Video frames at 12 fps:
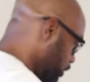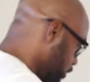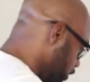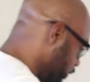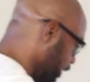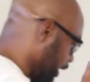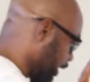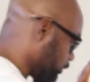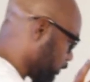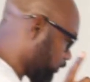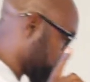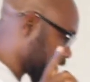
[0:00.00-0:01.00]
These were guys
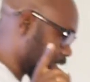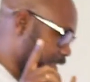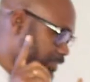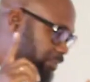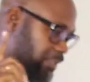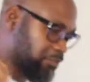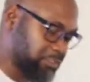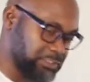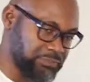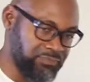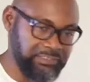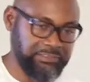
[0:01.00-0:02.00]
with first class and all
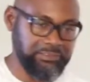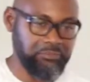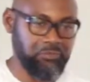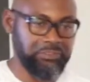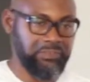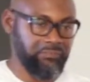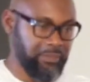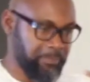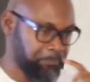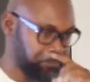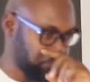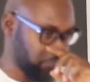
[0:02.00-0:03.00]
this fancy whatever,
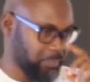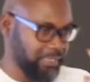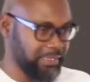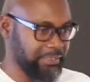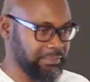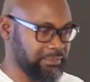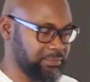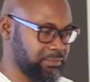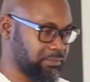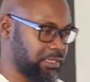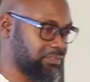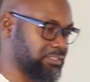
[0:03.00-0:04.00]
and
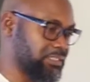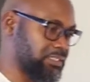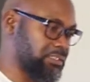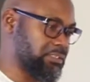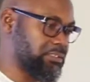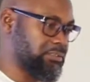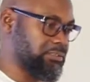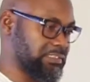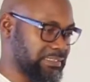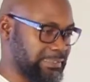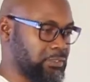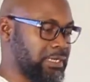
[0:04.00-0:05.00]
I was thinking, did
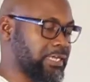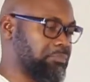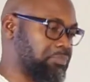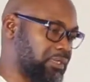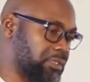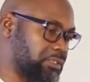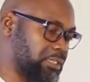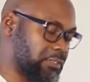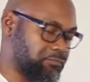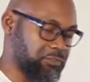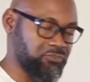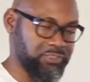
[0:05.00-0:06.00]
they not like me? Did they
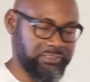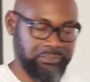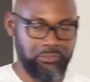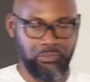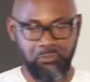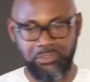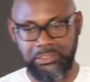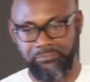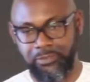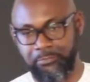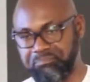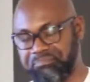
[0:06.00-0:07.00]
feel threatened or
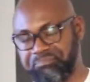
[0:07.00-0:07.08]
whatever?